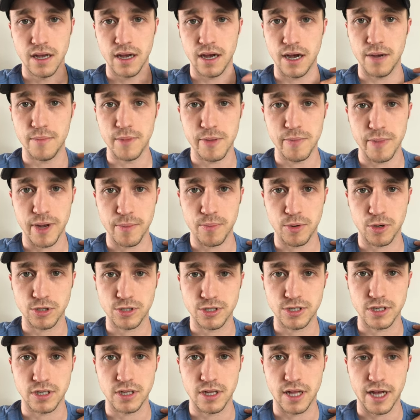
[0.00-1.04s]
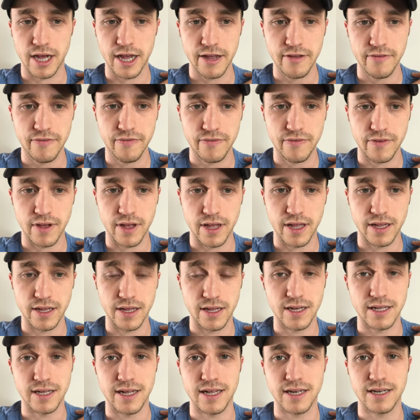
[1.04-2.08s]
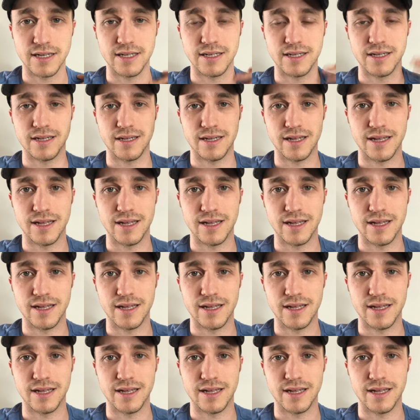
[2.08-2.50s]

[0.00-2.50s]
um, in my personal life, and, and, and, a, uh,